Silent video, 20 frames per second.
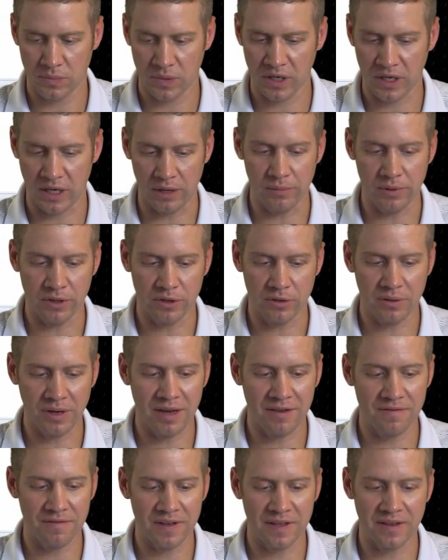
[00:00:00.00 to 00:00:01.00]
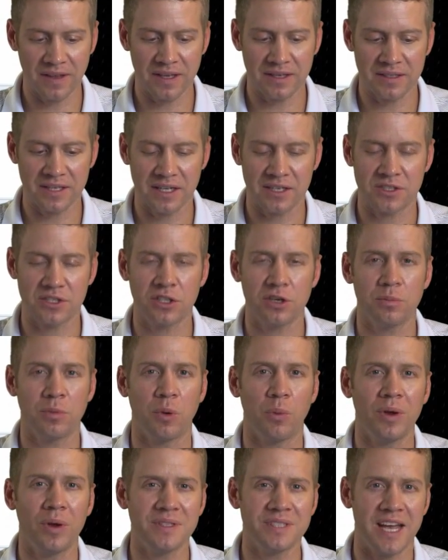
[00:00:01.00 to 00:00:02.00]
Okay, we do have VLAN test 2,
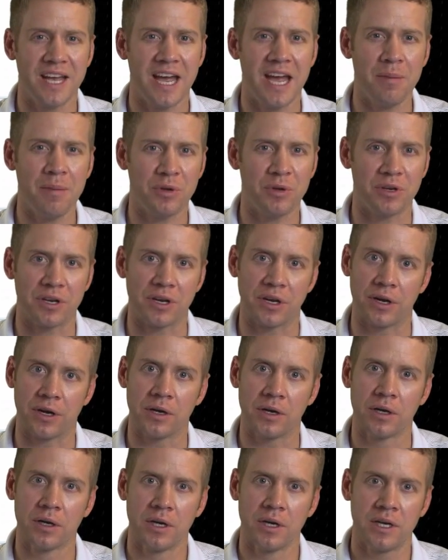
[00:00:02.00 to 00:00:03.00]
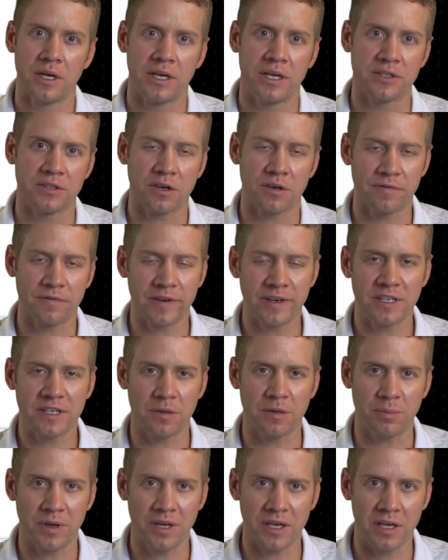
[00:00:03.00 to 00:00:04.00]
but what's happened here is our
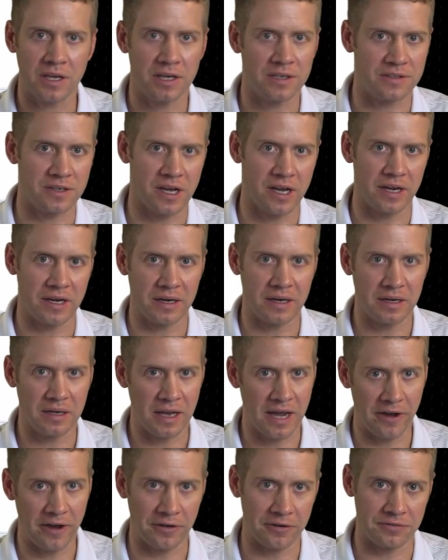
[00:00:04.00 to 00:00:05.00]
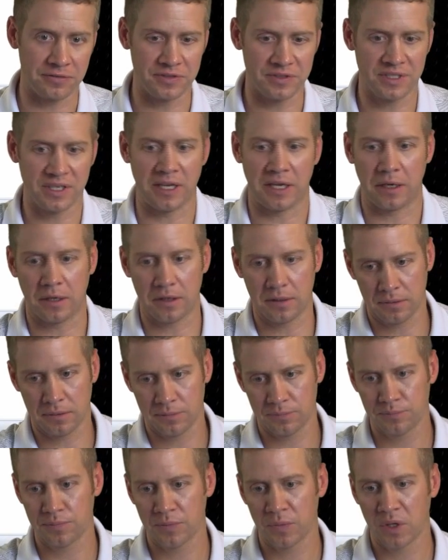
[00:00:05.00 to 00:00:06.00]
VTP has gotten out of sync.
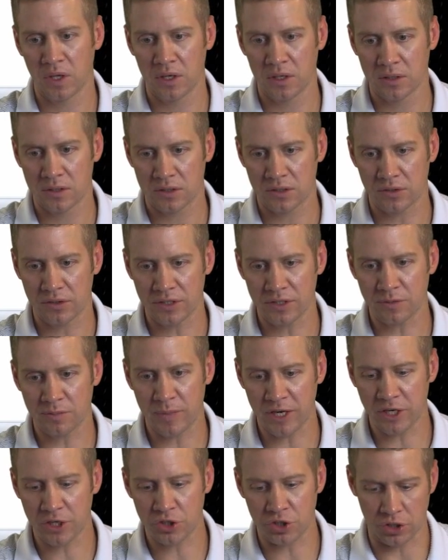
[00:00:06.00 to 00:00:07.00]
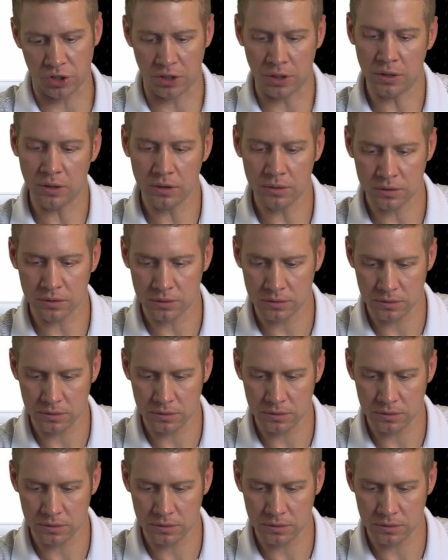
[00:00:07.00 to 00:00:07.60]
So let's make sure.